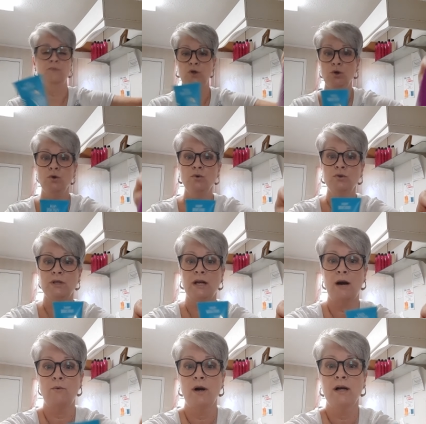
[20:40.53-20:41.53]
use and
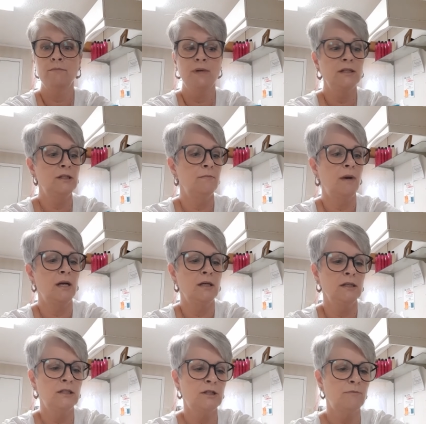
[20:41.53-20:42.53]
I recommend to my
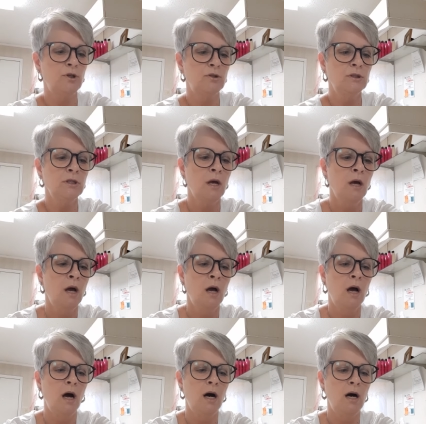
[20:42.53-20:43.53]
customers.
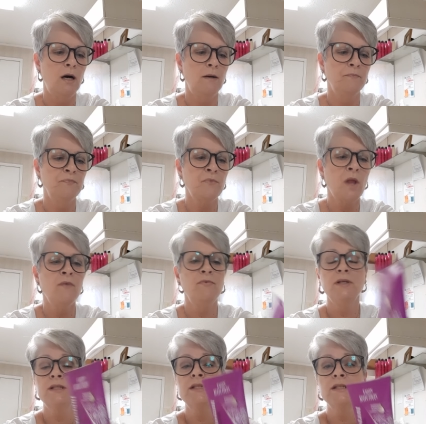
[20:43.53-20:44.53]

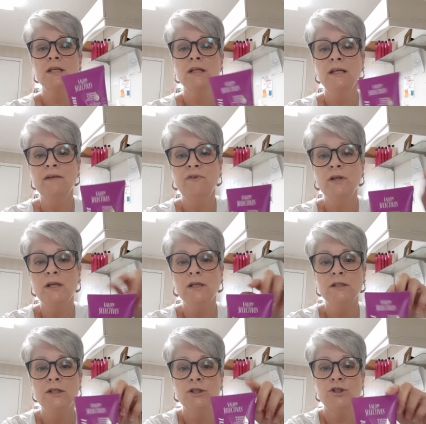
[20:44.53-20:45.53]
This is a leave-in
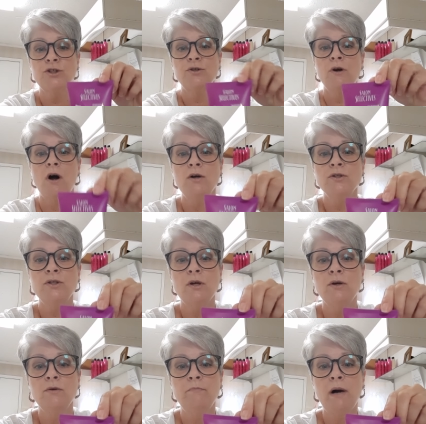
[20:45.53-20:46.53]
conditioner,
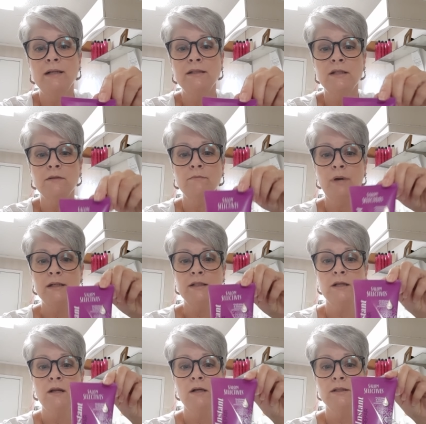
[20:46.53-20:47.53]
also by
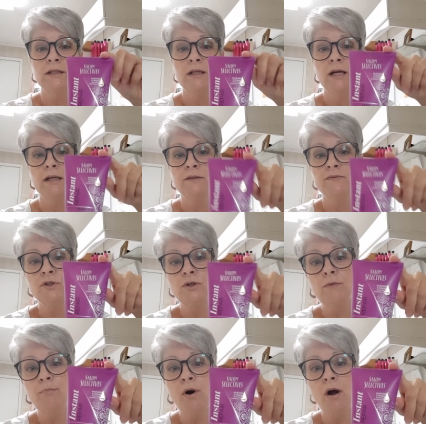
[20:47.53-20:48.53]
Salon Selectives.
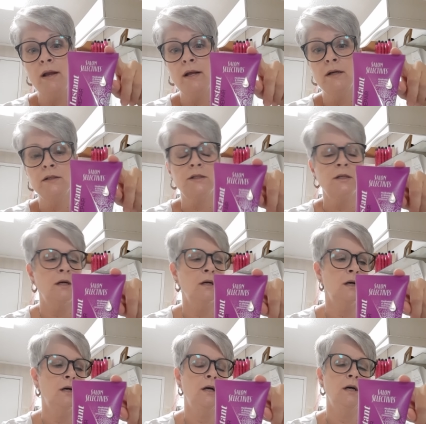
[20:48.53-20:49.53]
Good product,
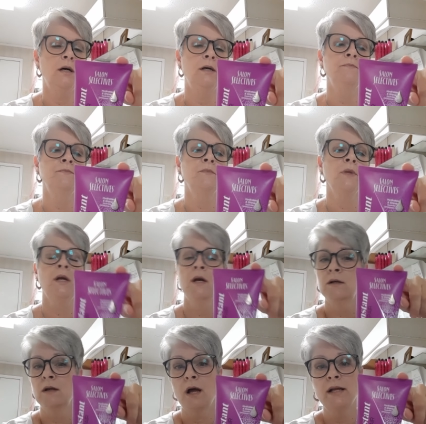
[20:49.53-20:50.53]

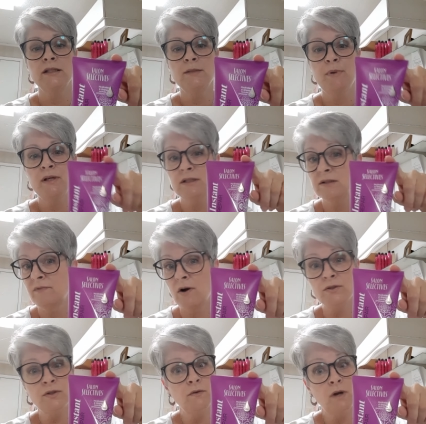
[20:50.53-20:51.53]
not expensive.
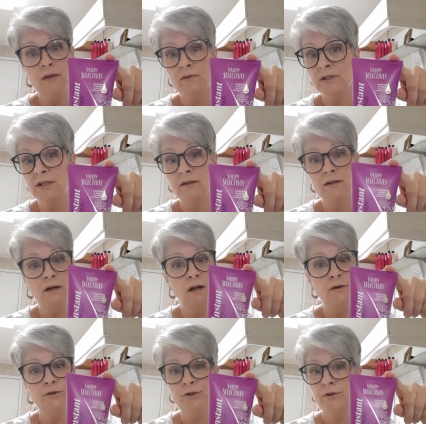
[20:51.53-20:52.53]
Also got this at the
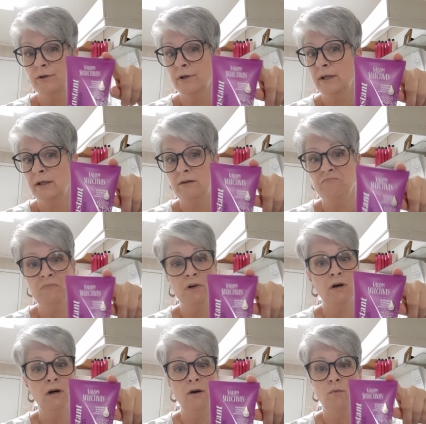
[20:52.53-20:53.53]
Dollar Tree.
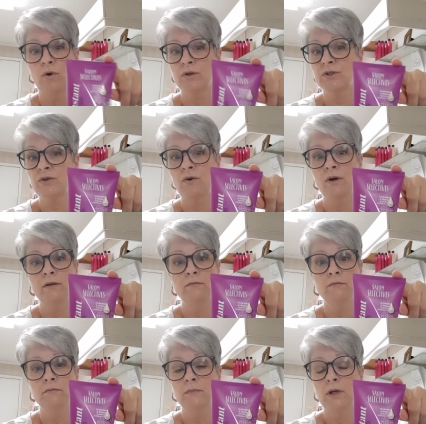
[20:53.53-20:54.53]
Works on